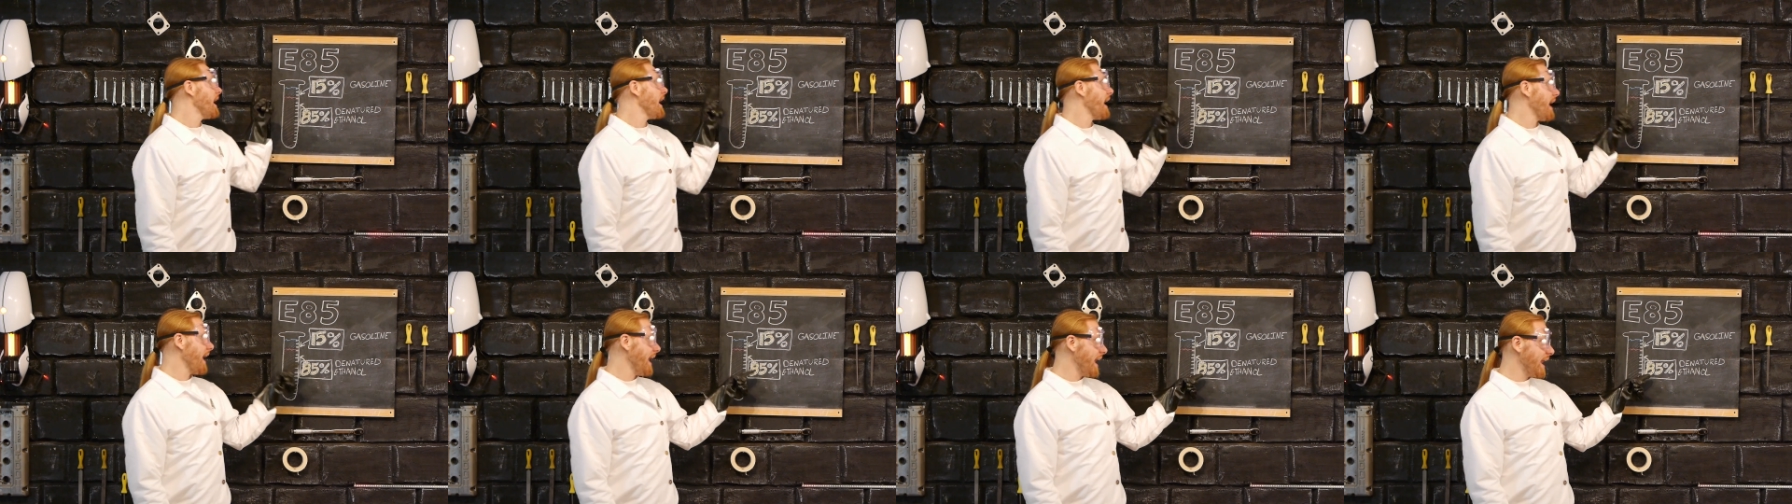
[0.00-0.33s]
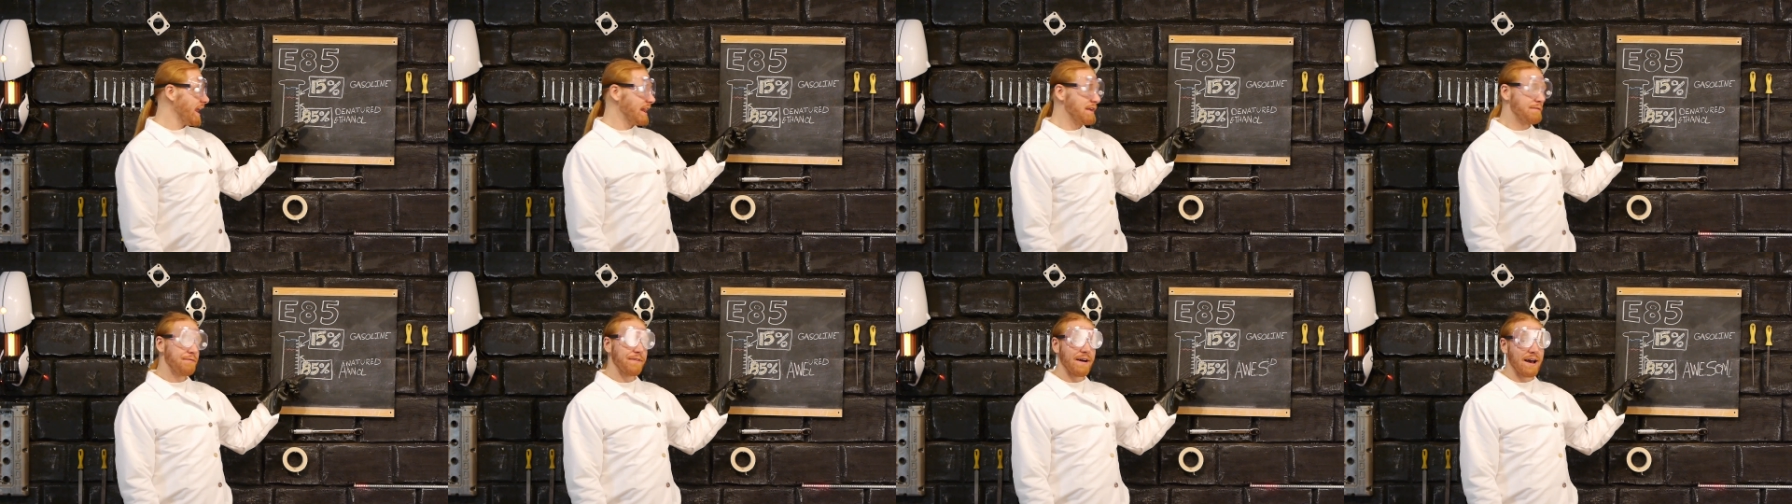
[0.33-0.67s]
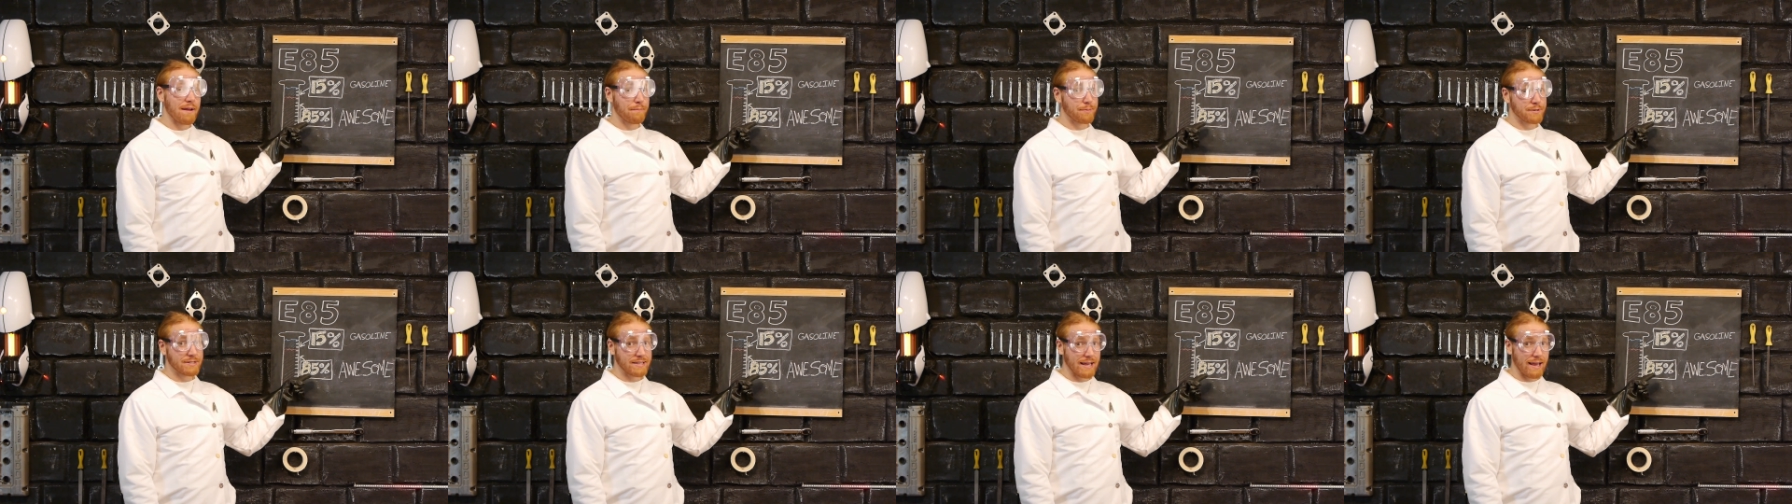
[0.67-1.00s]

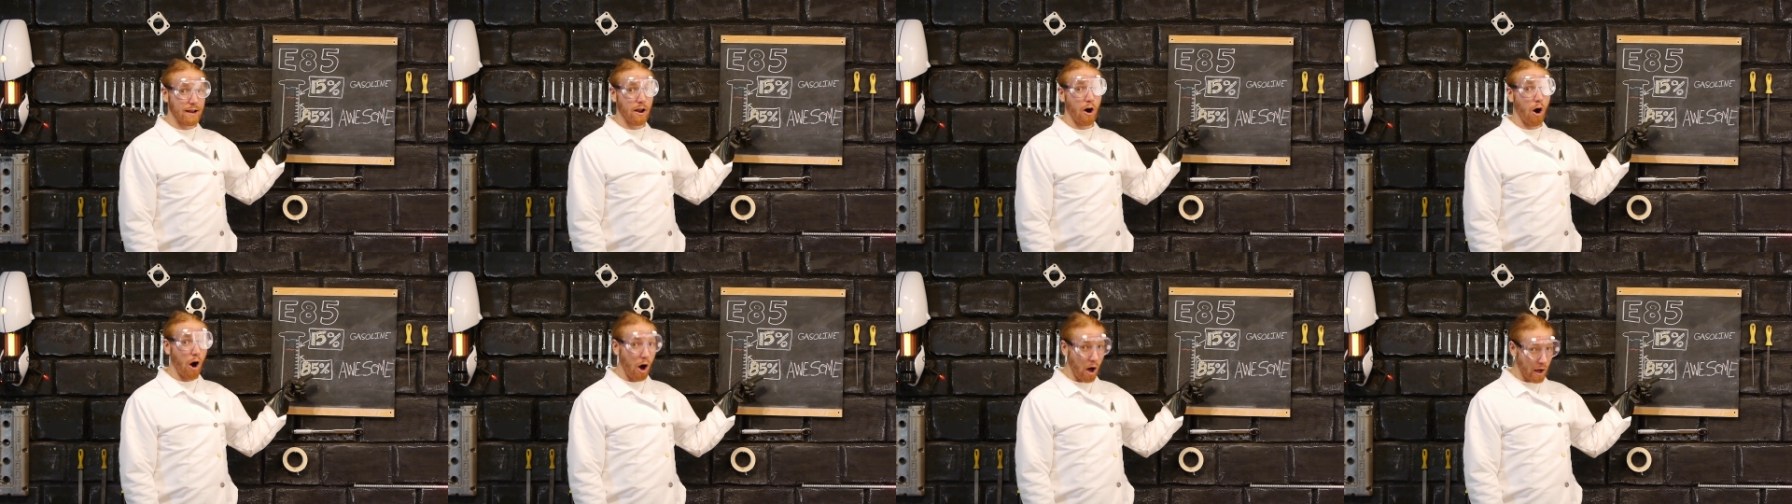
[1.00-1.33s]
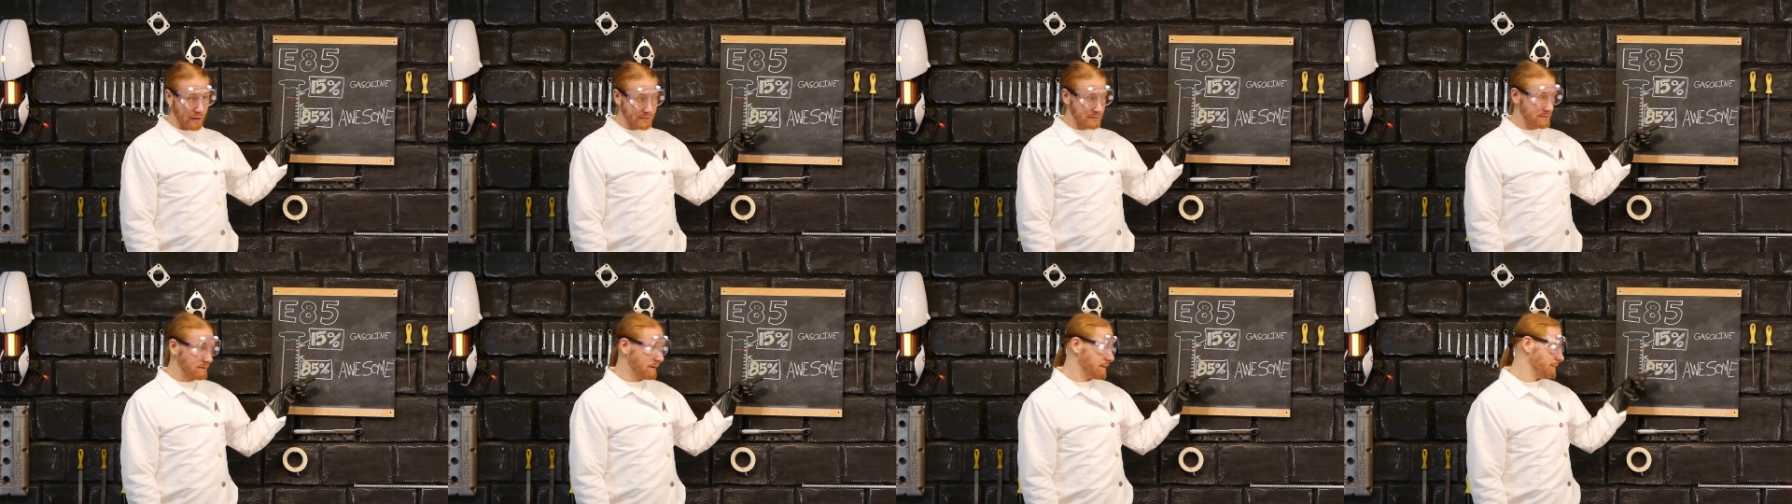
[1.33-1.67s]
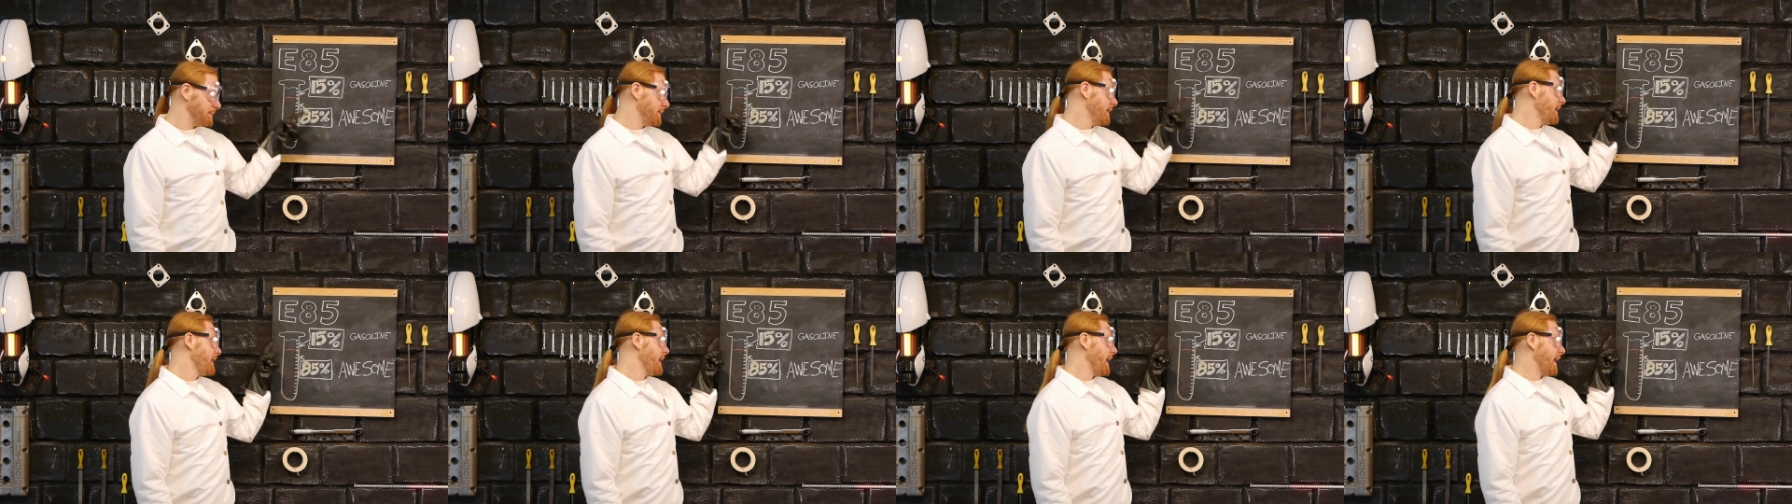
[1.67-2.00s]
85% awesome
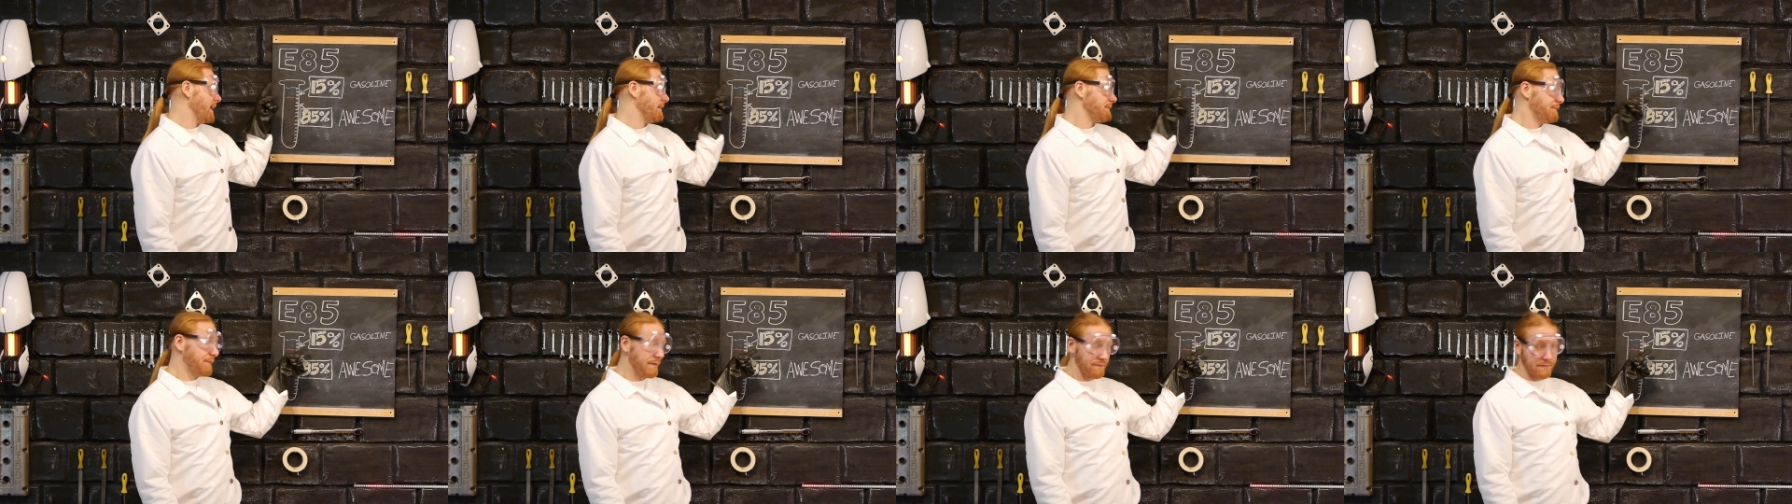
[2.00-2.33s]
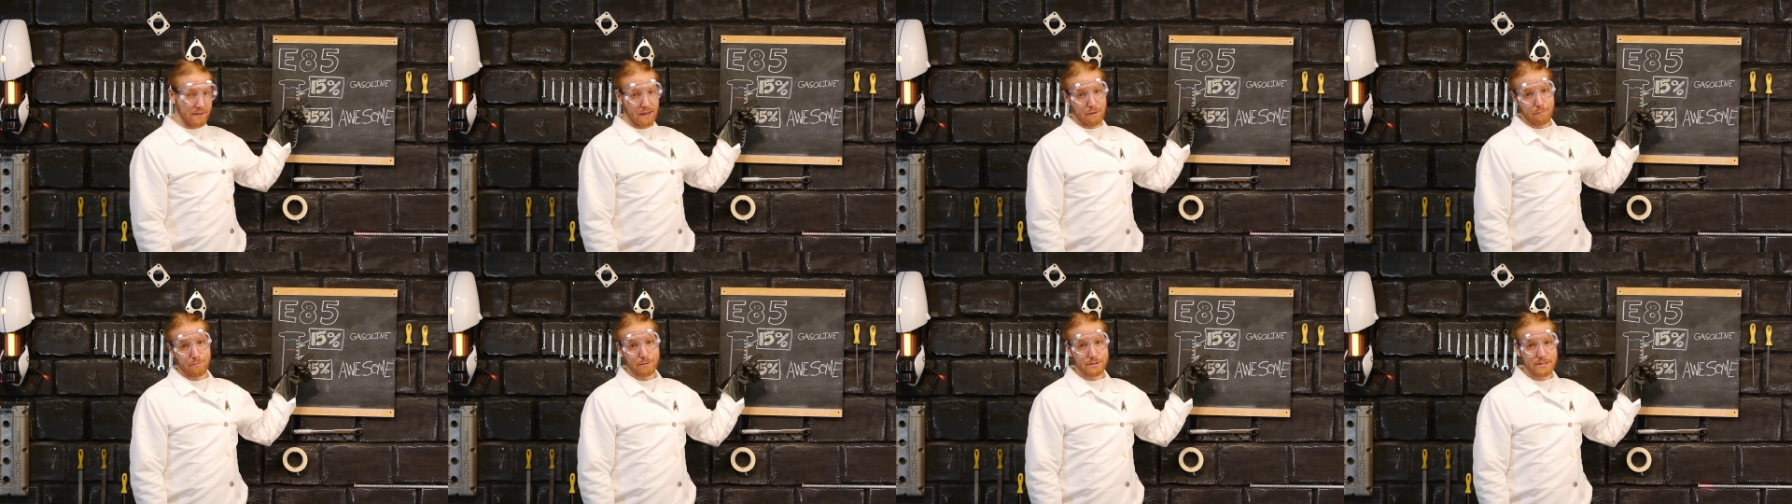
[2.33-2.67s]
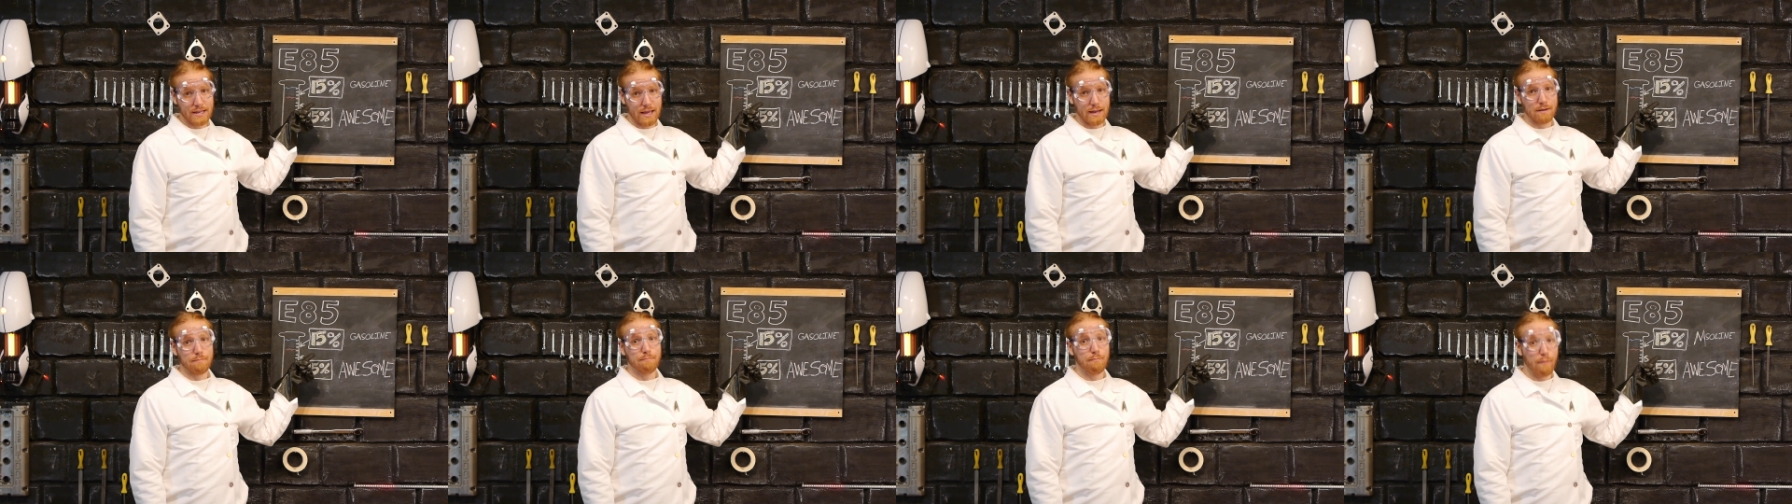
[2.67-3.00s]
and
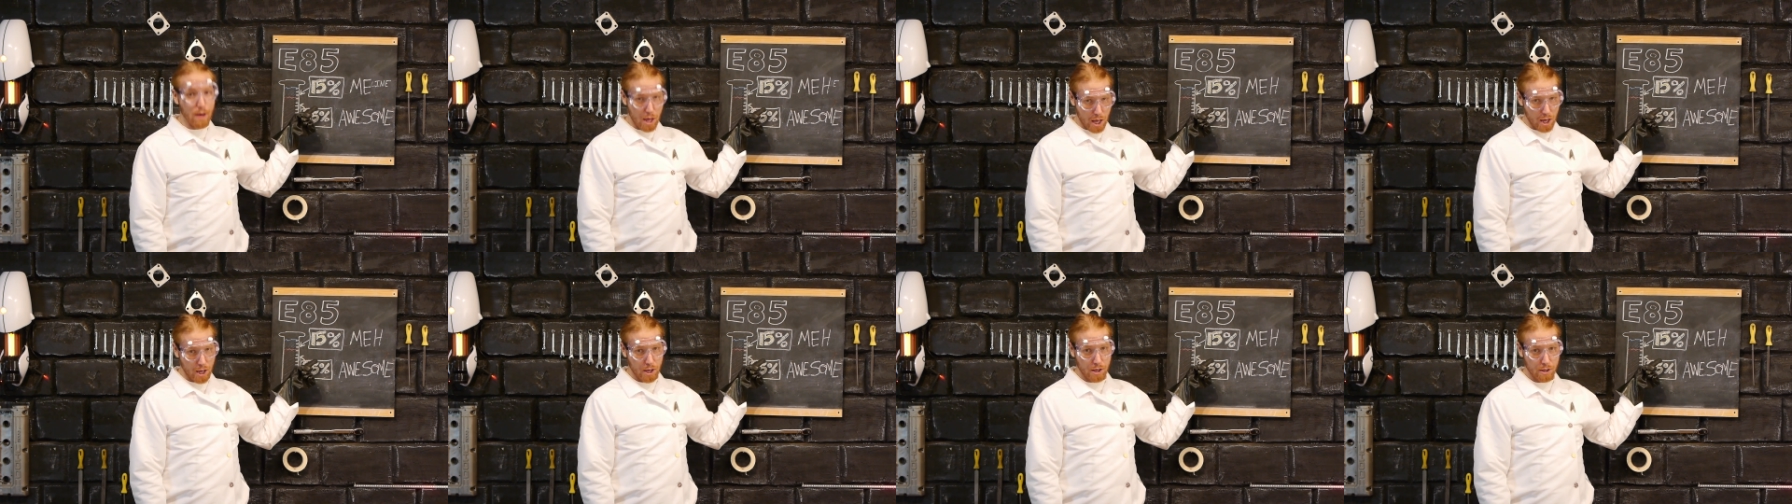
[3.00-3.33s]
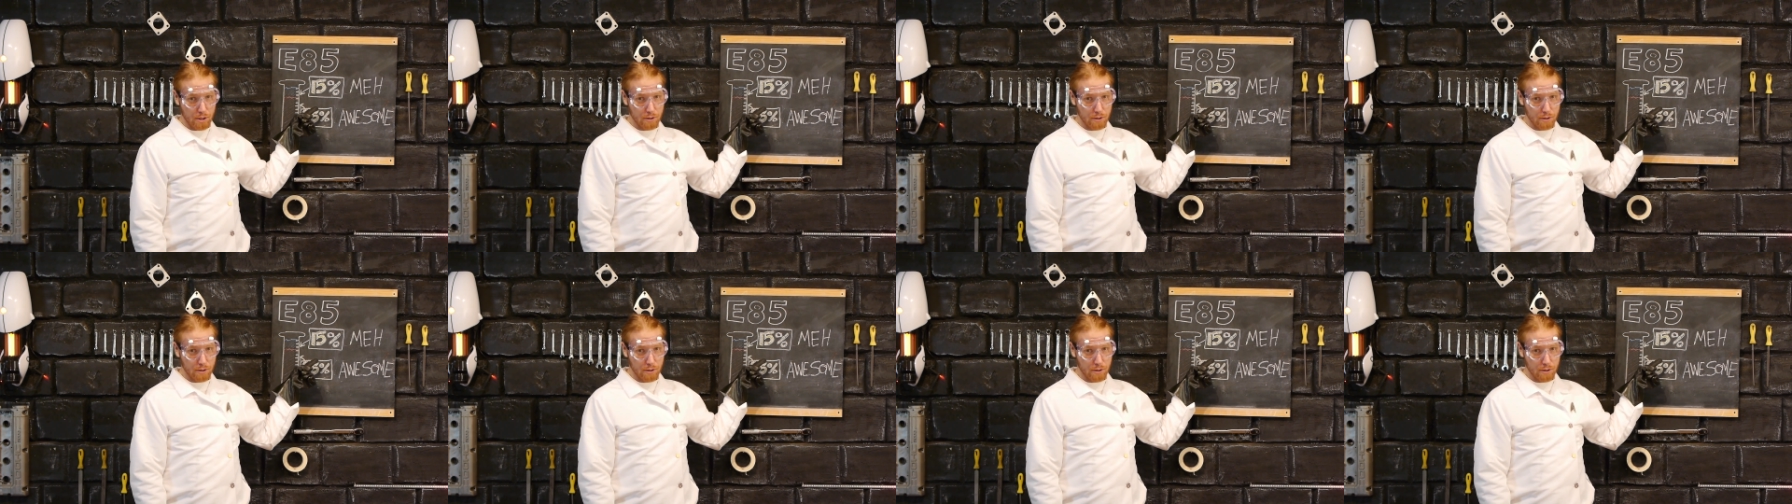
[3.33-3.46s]
15% meh.